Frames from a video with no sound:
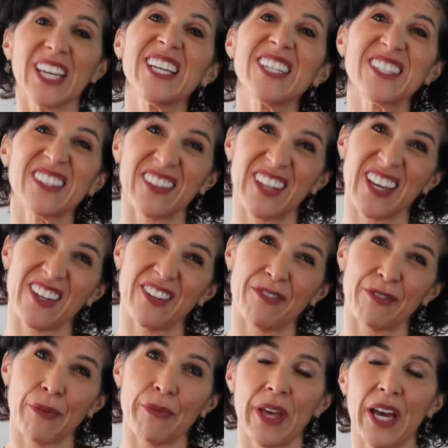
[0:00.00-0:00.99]

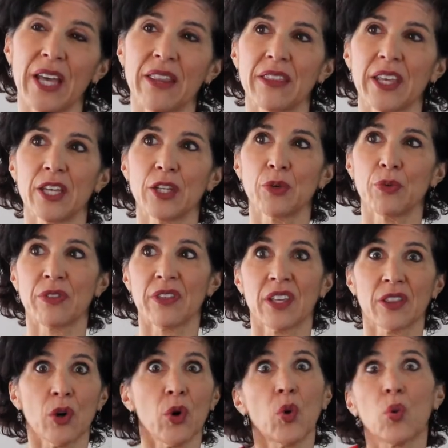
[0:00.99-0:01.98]
insulated from that, then you
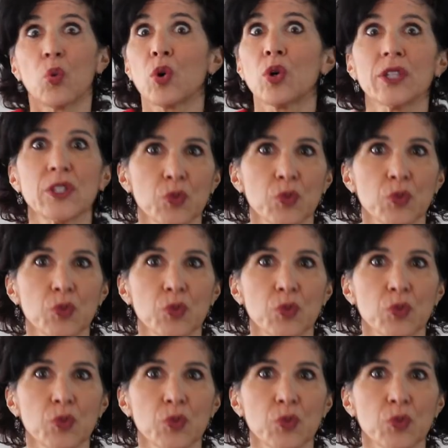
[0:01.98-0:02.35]
think the whole world